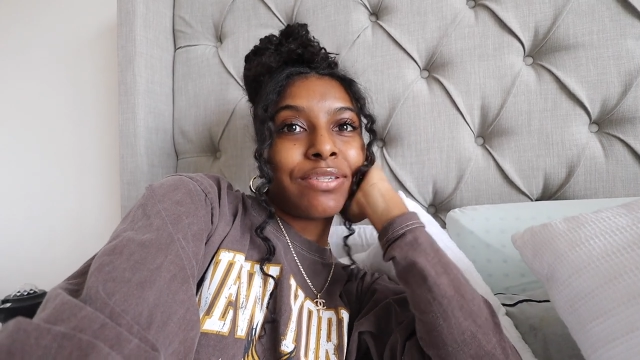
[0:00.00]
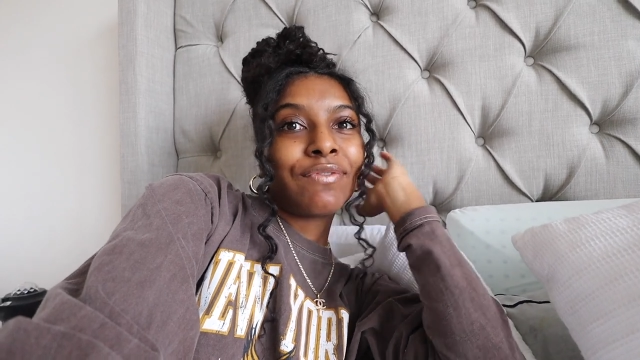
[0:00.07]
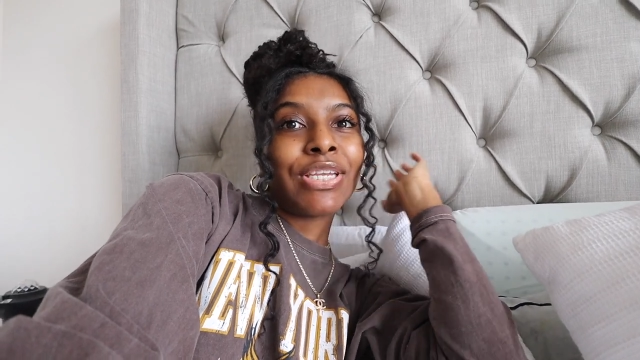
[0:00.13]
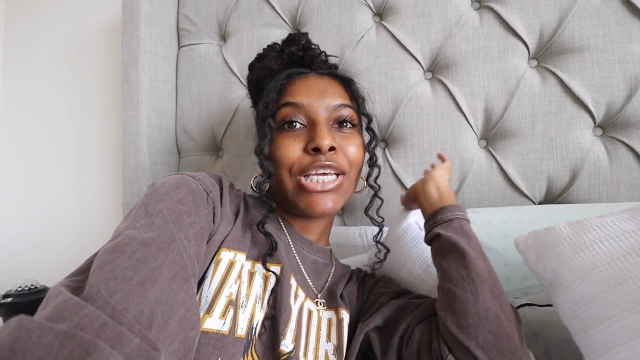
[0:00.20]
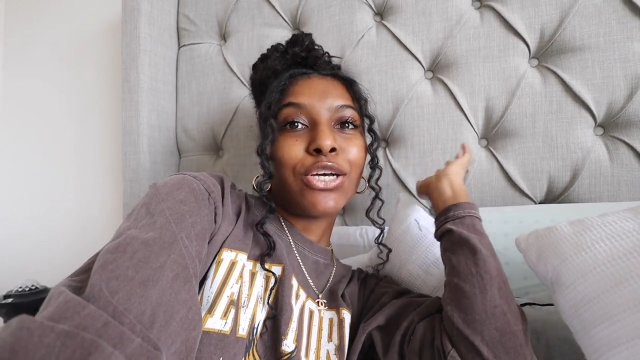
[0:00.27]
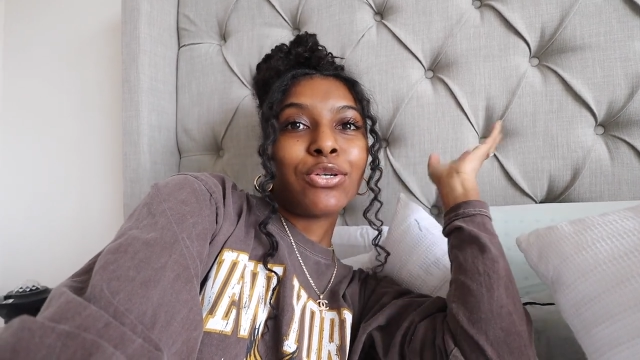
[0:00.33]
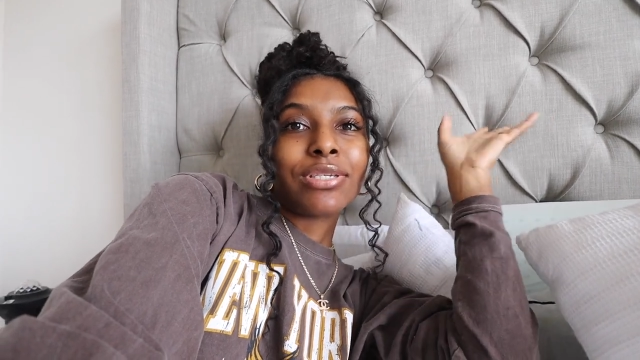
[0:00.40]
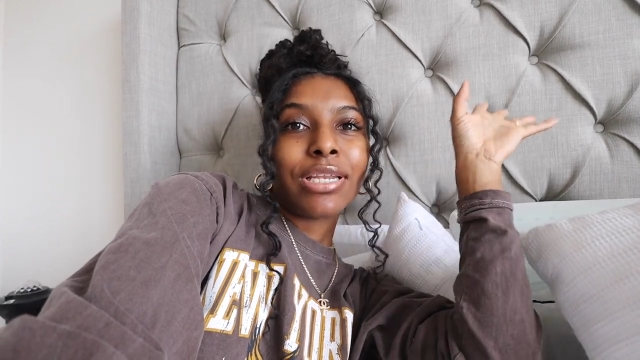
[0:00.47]

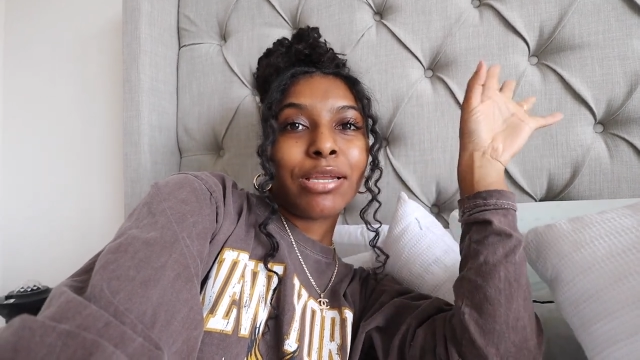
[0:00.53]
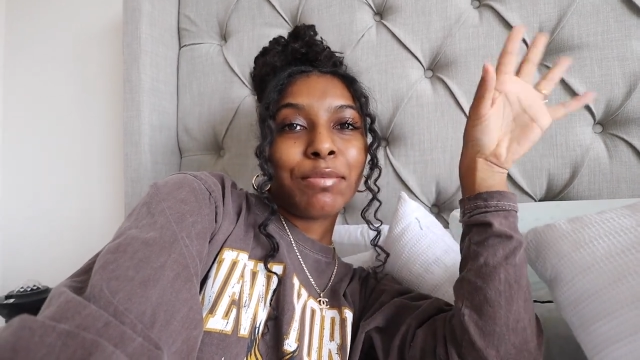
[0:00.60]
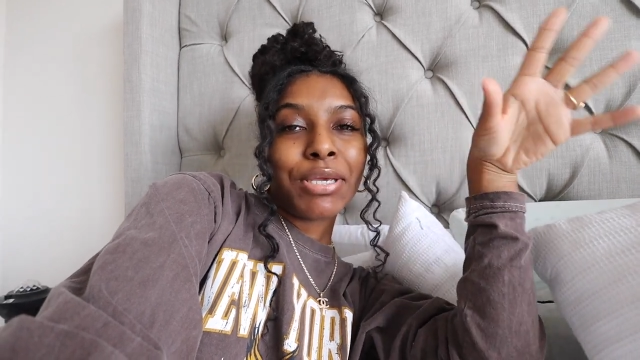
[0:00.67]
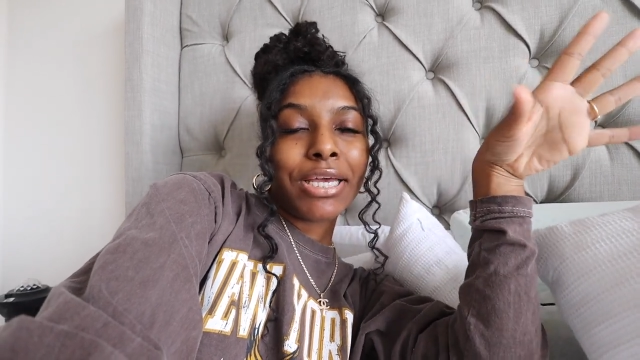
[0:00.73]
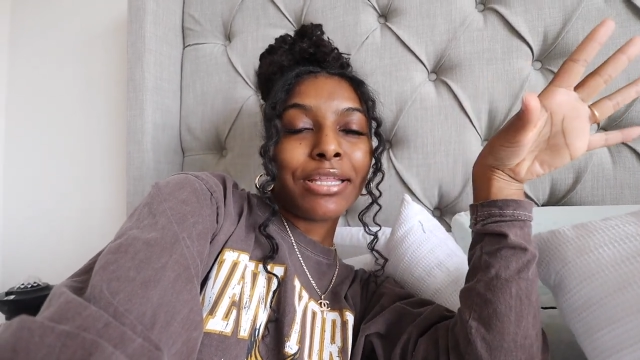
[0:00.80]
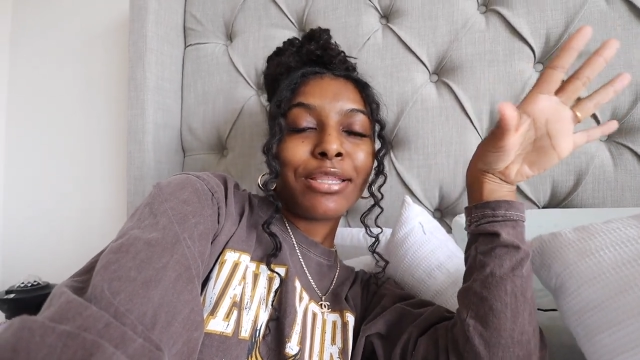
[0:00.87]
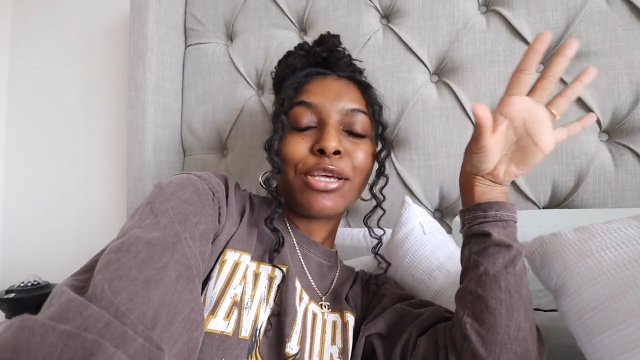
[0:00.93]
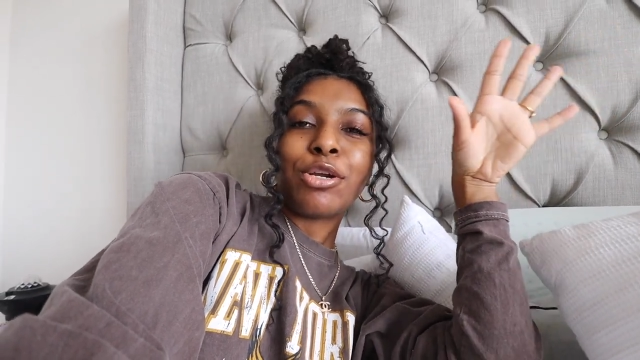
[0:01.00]
video is going to be
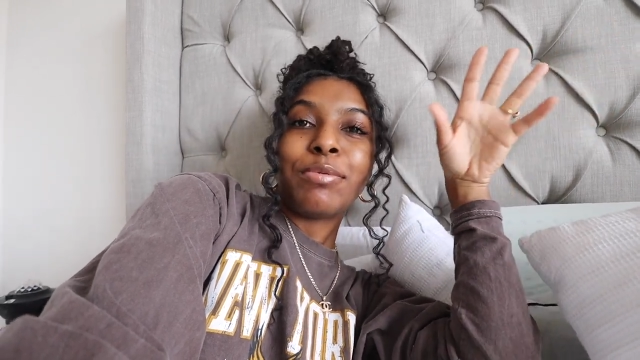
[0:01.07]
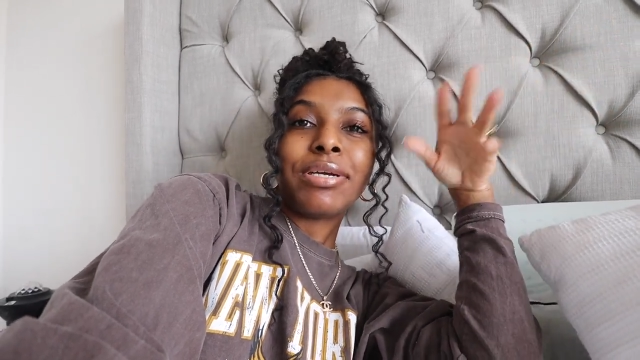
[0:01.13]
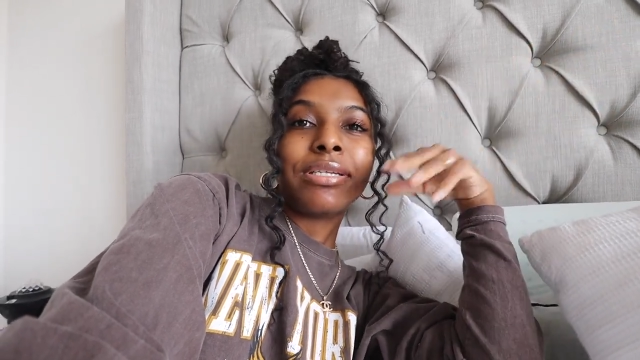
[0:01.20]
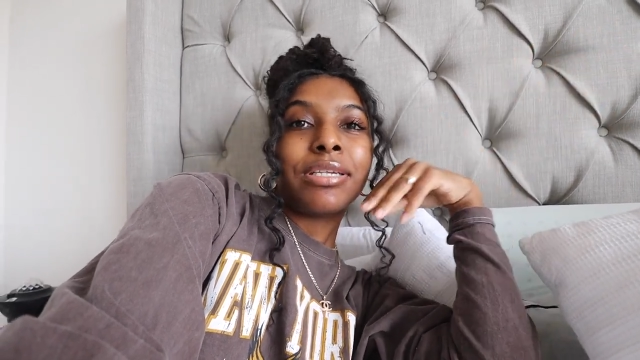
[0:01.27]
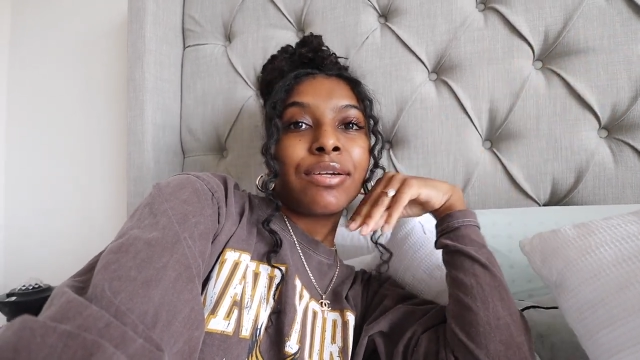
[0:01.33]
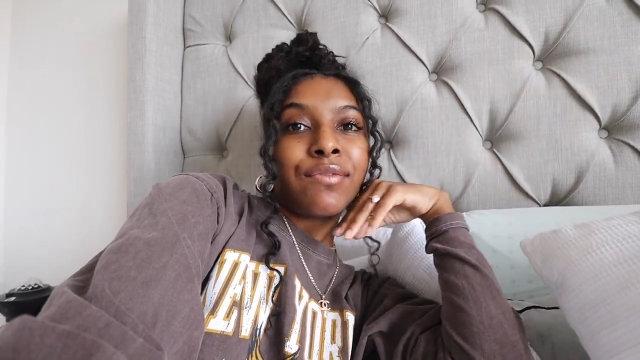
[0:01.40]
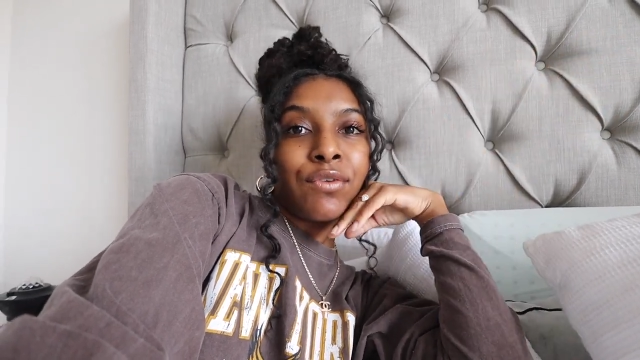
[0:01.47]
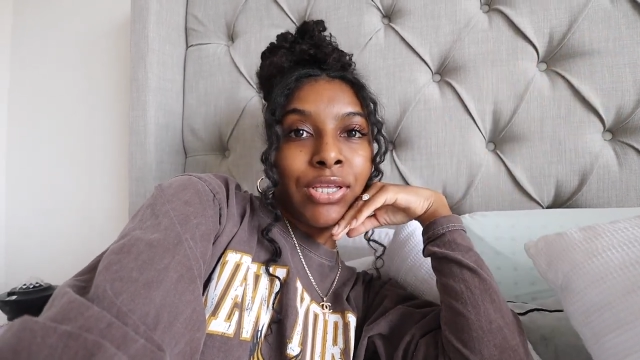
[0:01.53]
a little bit
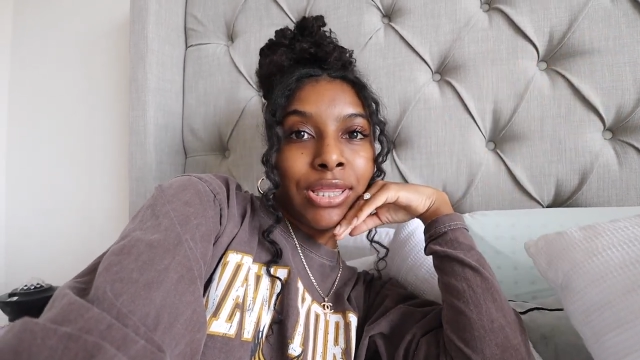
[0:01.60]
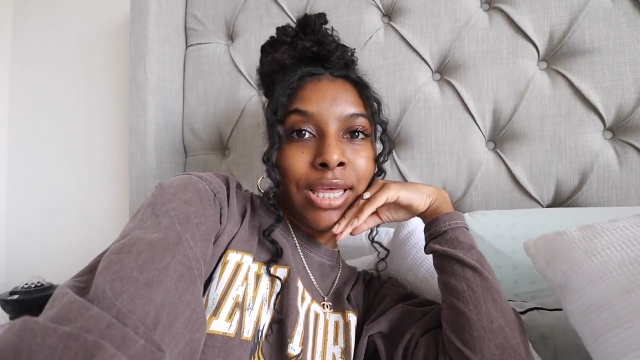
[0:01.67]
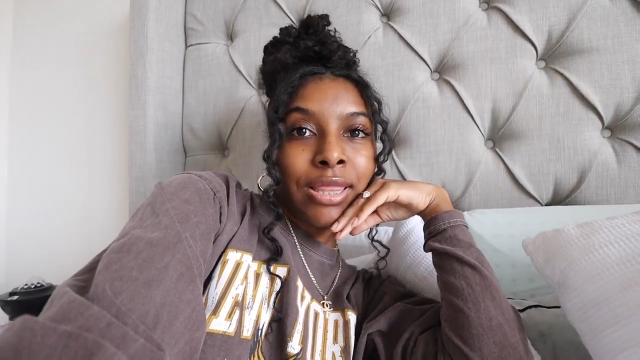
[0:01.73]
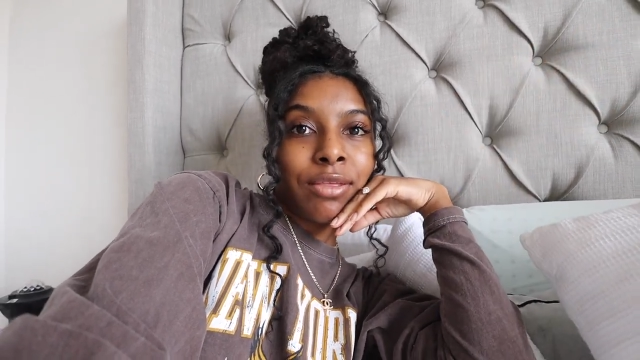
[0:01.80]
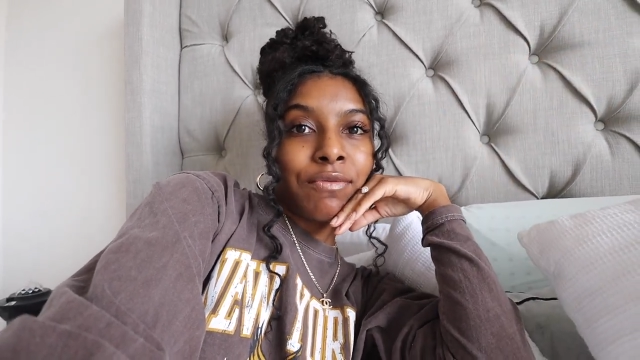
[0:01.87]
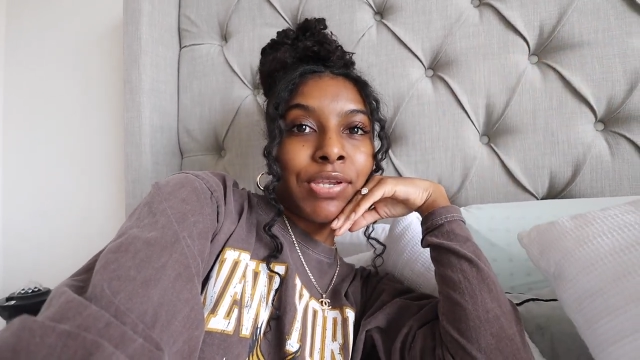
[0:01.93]
different than the